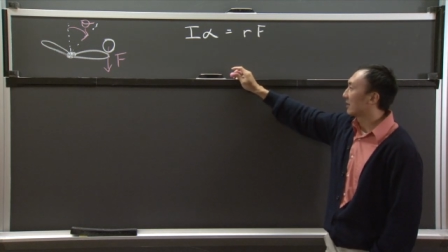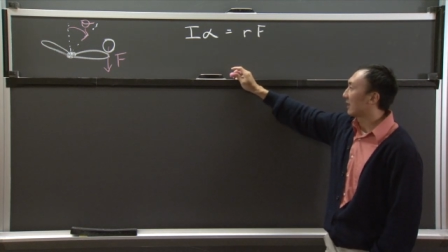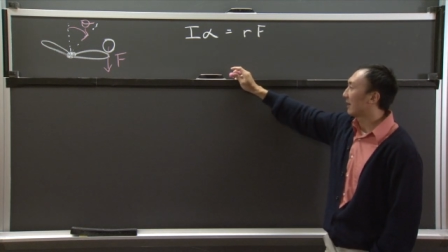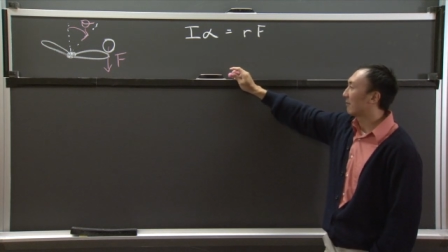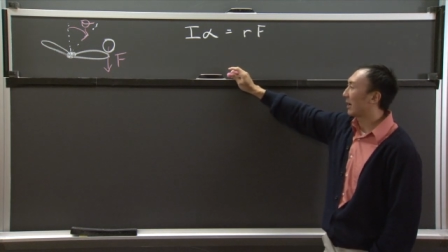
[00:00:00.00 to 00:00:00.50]

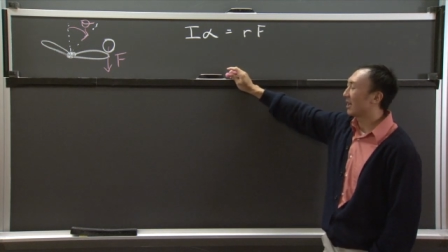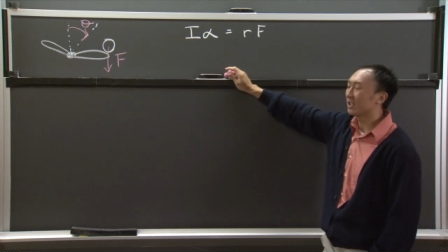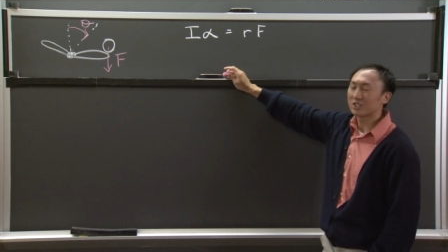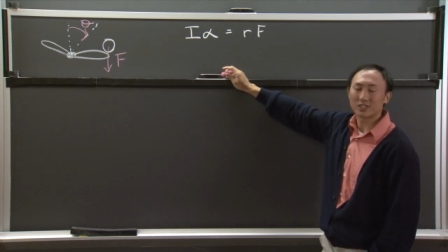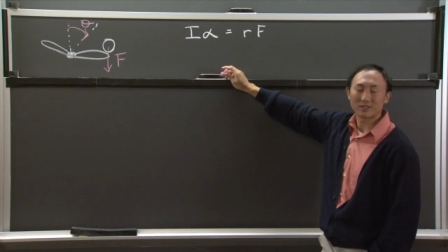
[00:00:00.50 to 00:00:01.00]
In
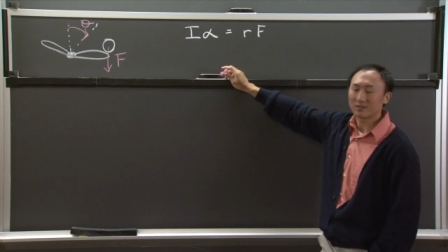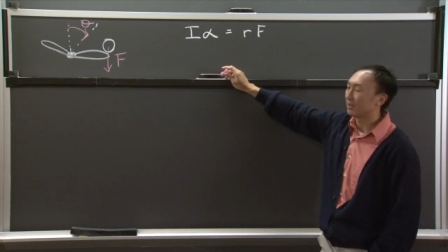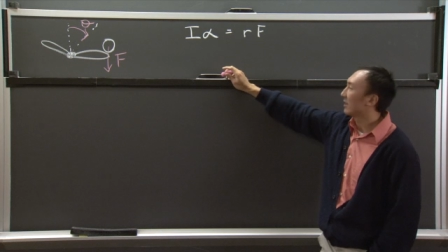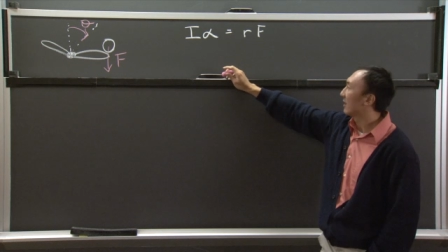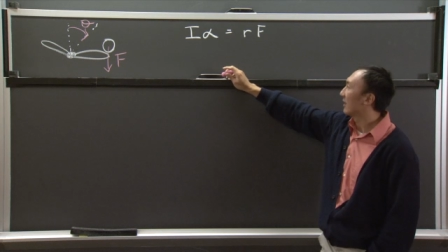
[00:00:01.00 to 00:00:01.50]
biology,
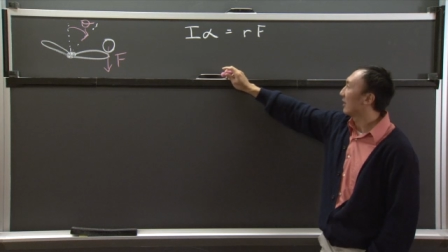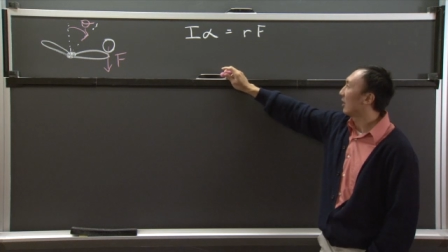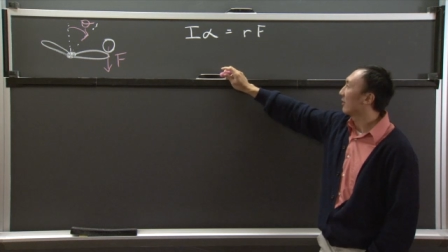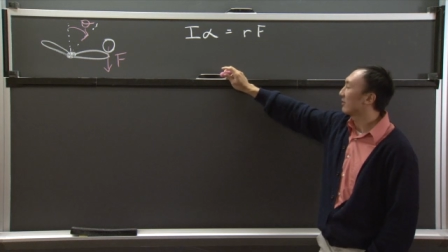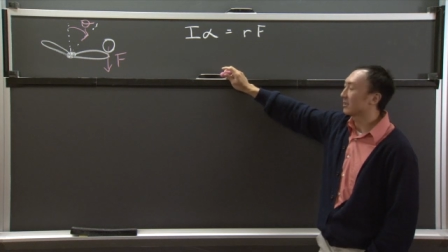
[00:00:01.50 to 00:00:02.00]

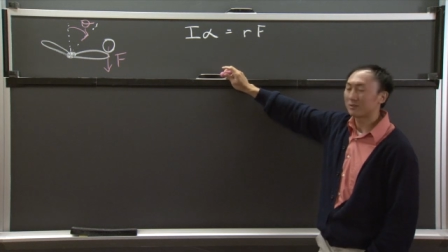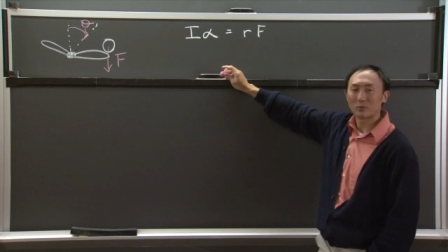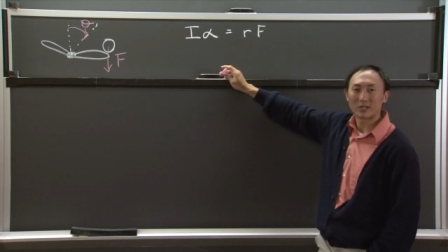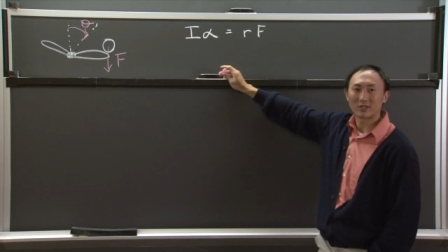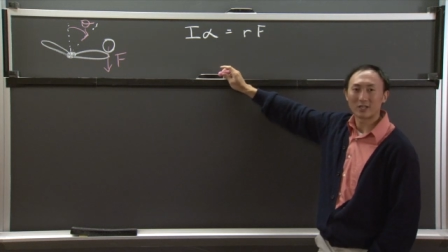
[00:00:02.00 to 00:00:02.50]
often
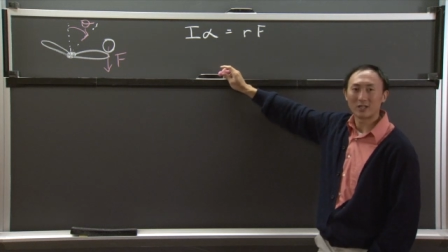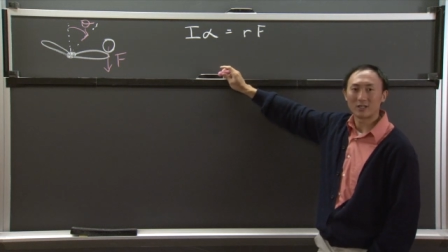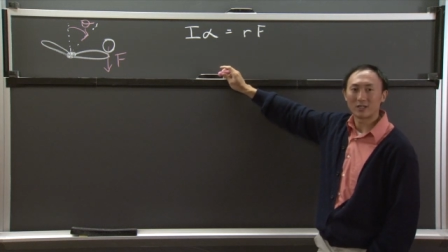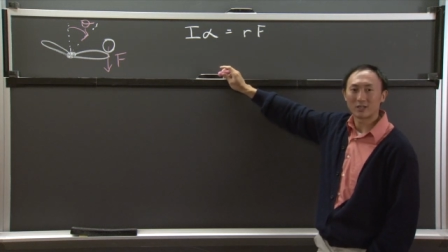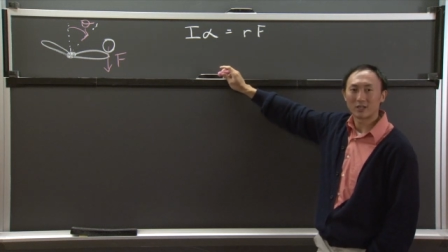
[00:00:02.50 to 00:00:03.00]
we can get a,
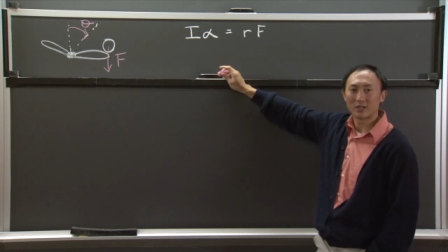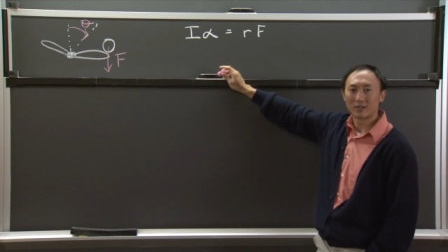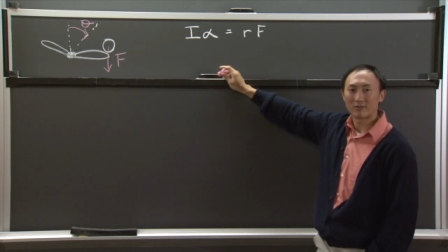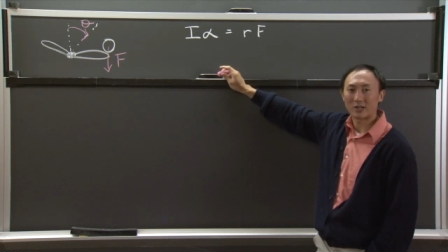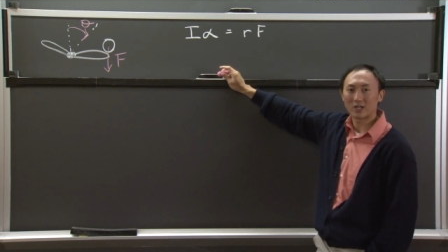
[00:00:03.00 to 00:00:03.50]
a,
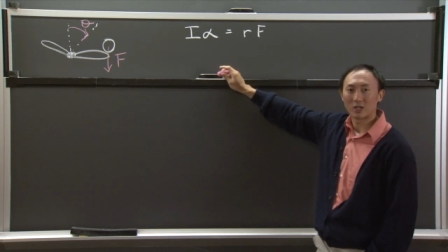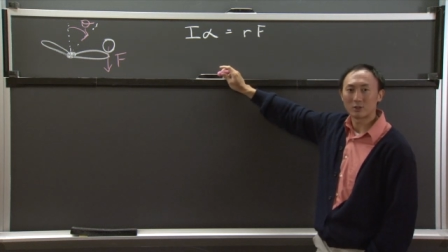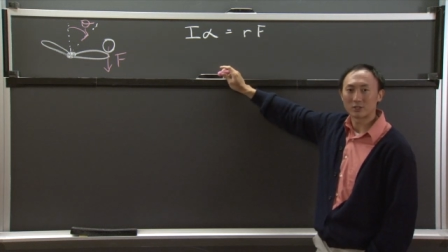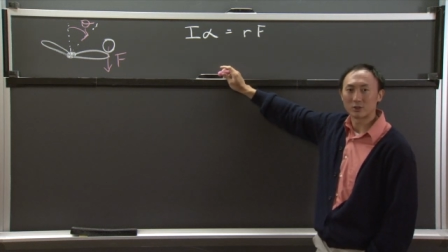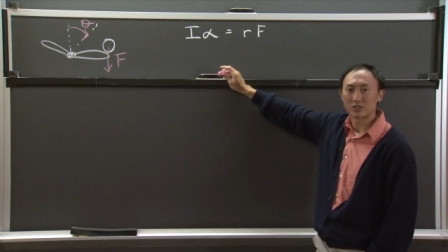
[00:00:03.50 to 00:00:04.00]
a, very
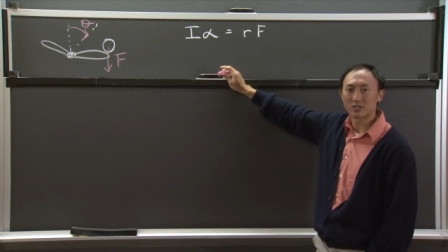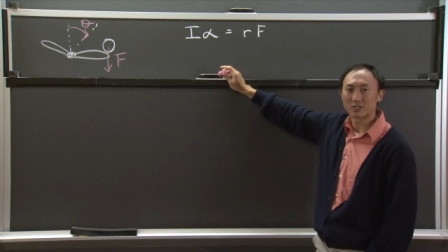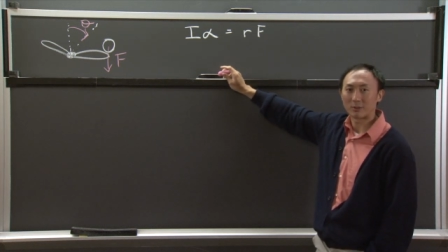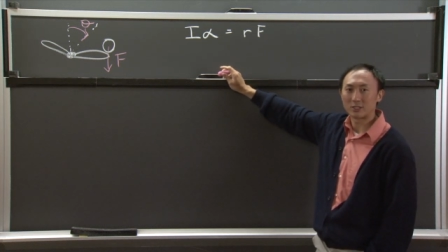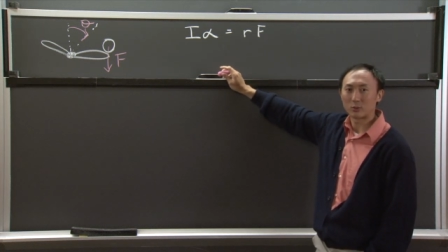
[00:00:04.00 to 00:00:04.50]
close solution
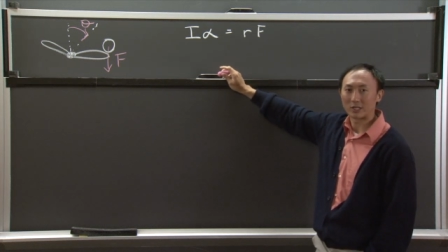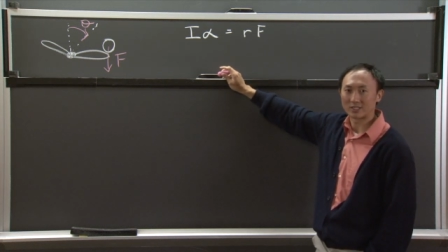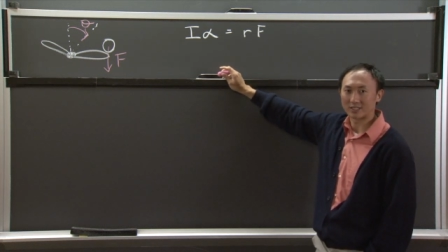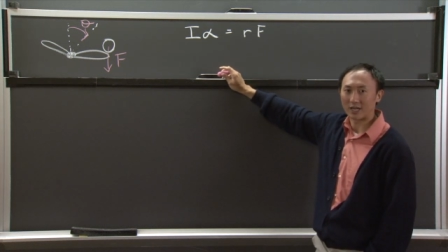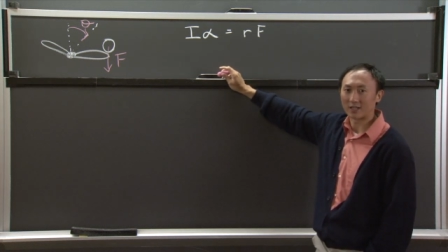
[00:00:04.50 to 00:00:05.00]
just by doing a
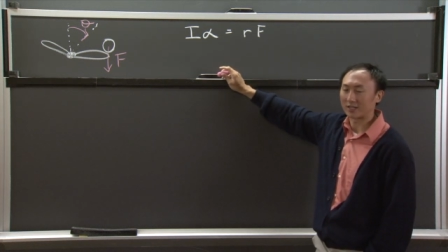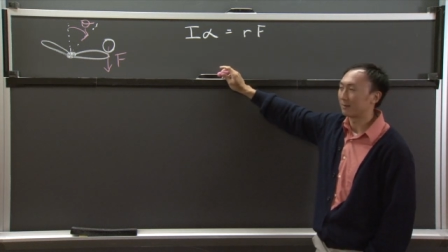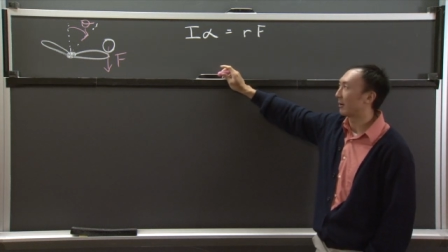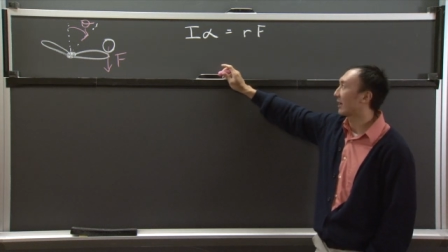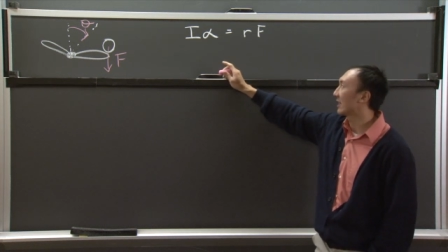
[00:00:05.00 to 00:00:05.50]
scaling,
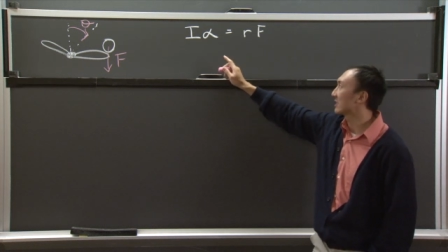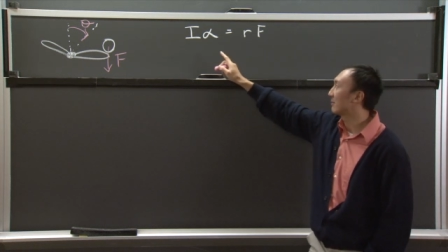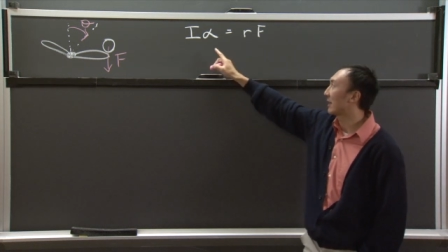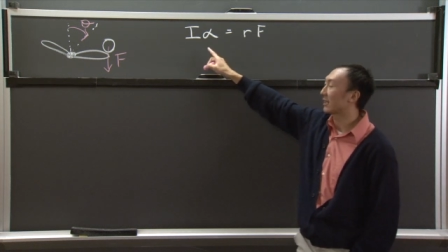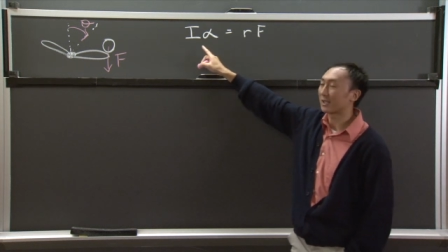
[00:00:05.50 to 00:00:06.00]
by
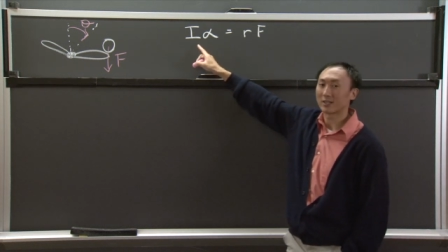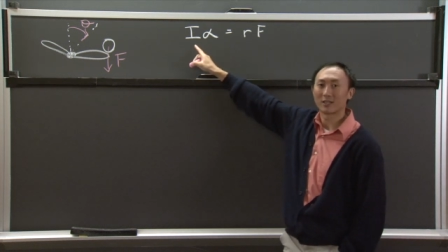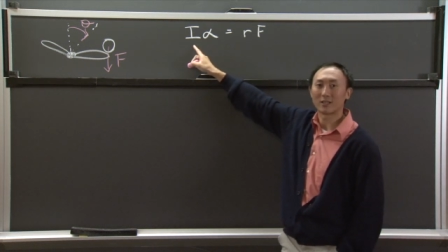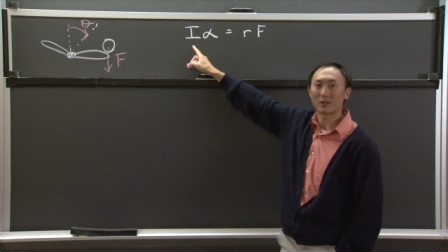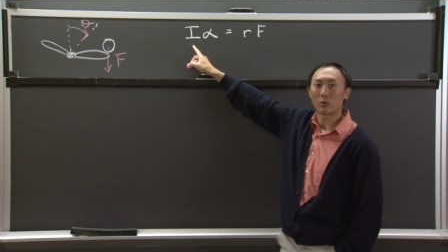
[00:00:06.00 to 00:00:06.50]
estimating
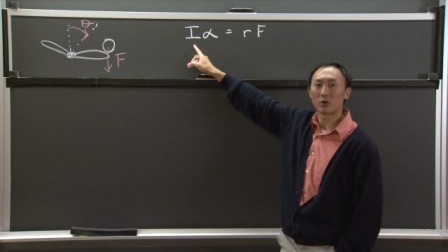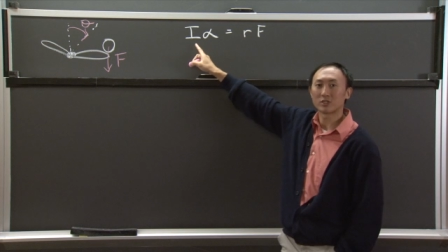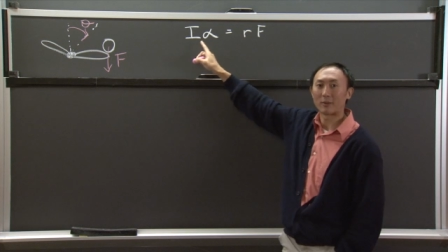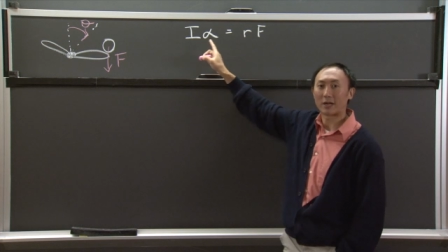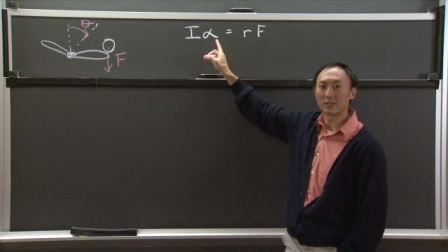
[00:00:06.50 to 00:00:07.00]
the
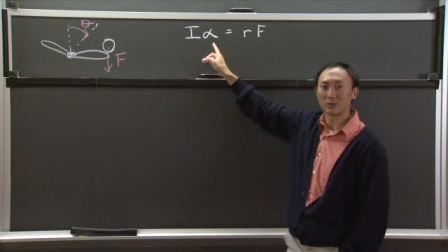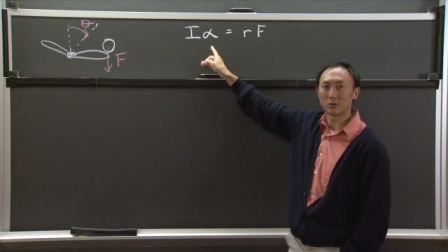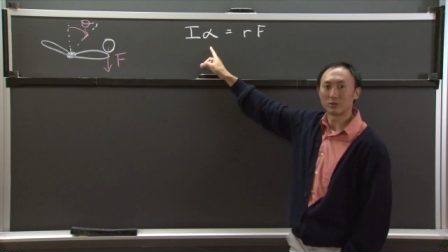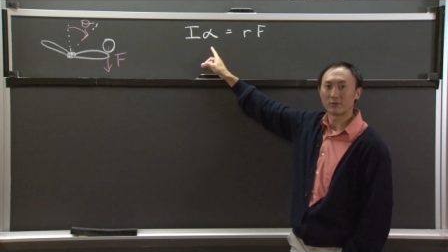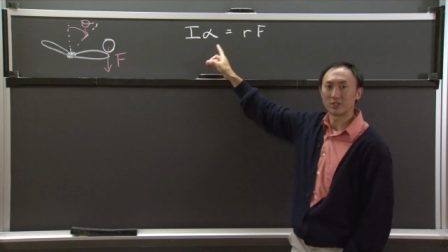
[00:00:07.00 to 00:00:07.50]
orders of
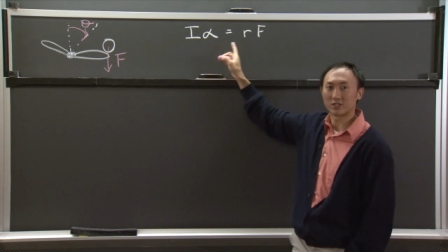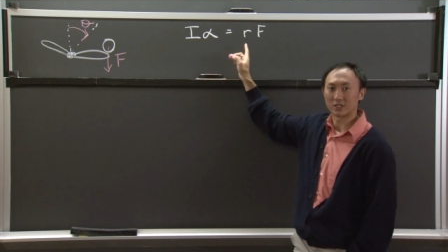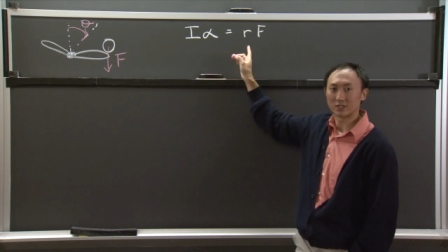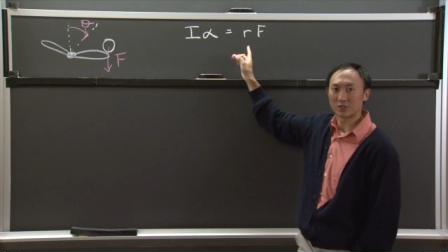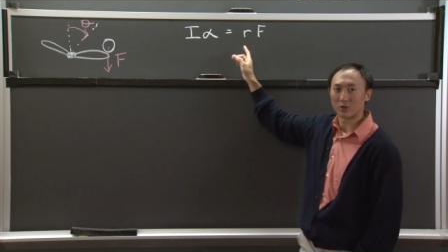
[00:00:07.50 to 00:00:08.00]
magnitudes of each of
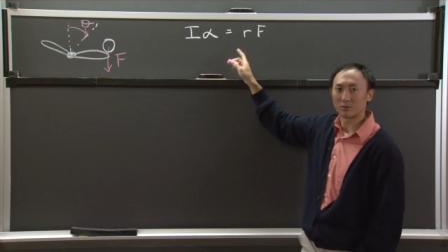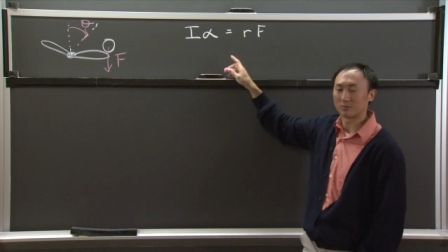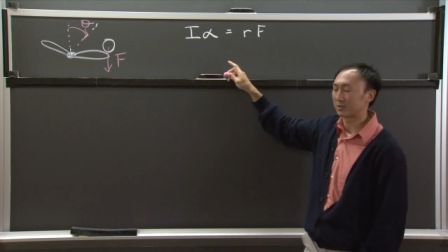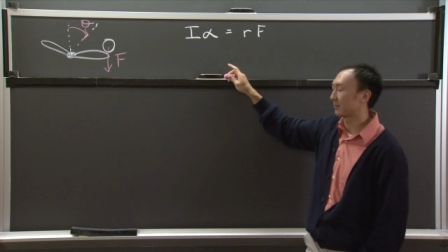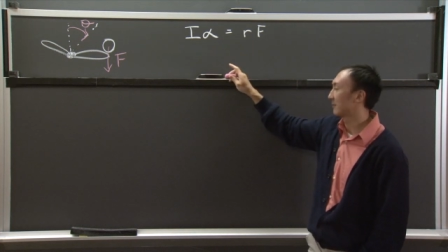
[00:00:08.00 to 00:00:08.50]
these
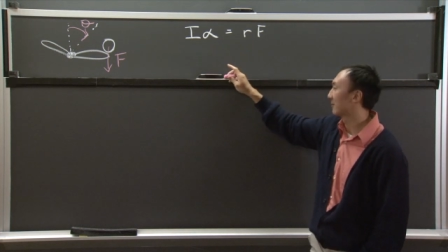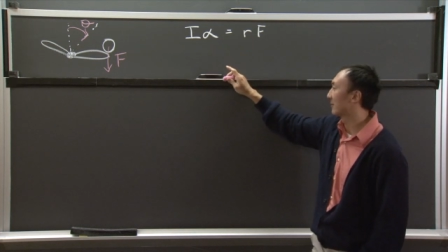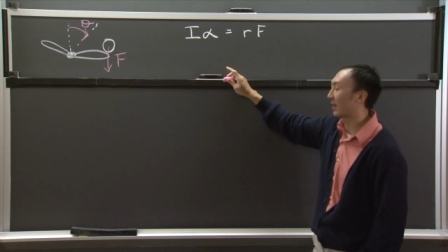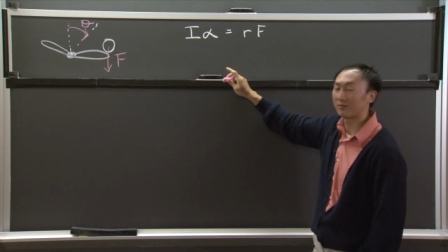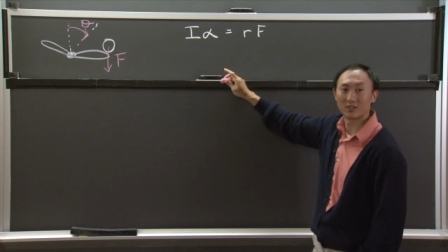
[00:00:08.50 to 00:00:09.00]
terms.
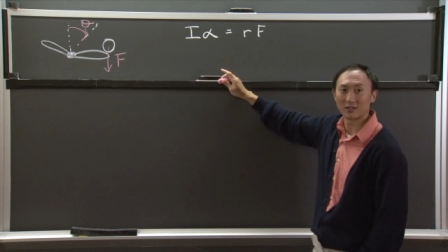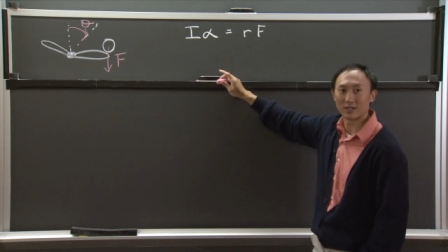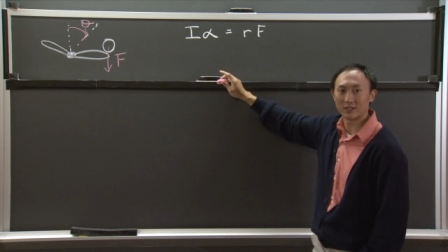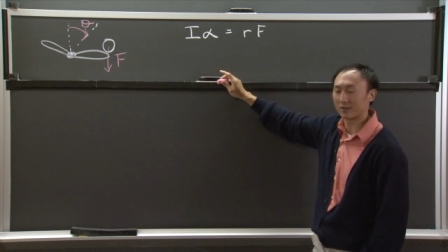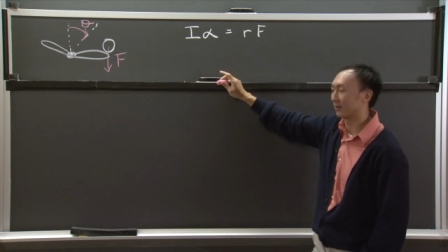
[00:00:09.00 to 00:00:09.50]
I've done
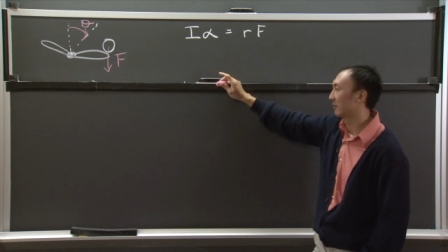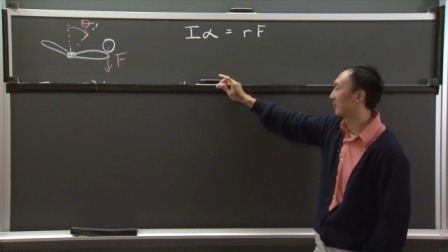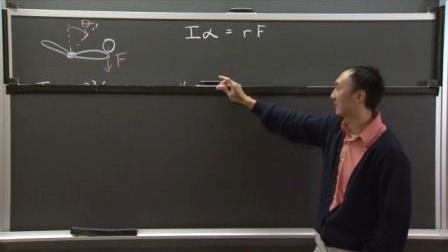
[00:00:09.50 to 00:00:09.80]
that here.